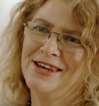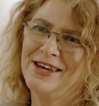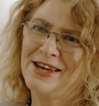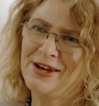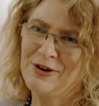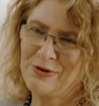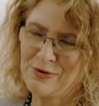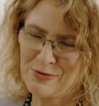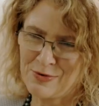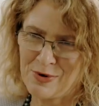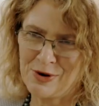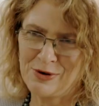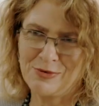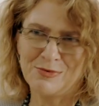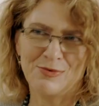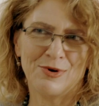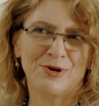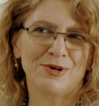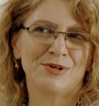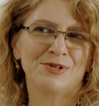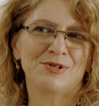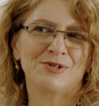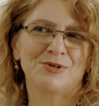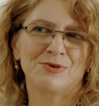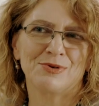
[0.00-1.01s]
uh, or one
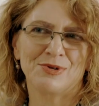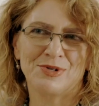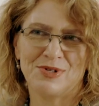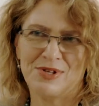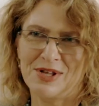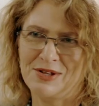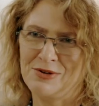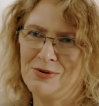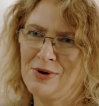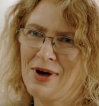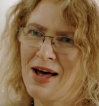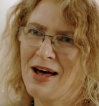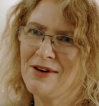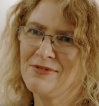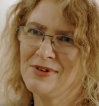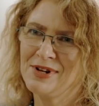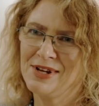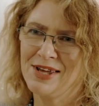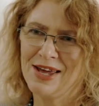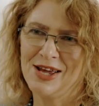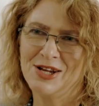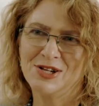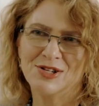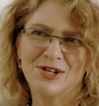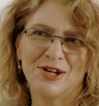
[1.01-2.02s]
one source that you have
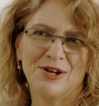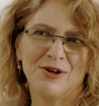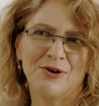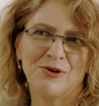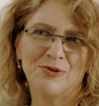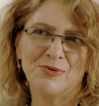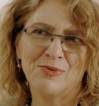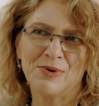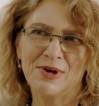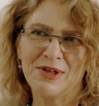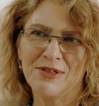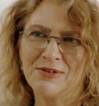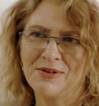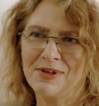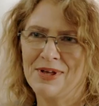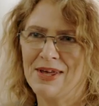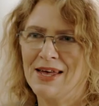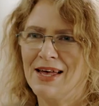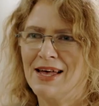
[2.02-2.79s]
engaged a lot with,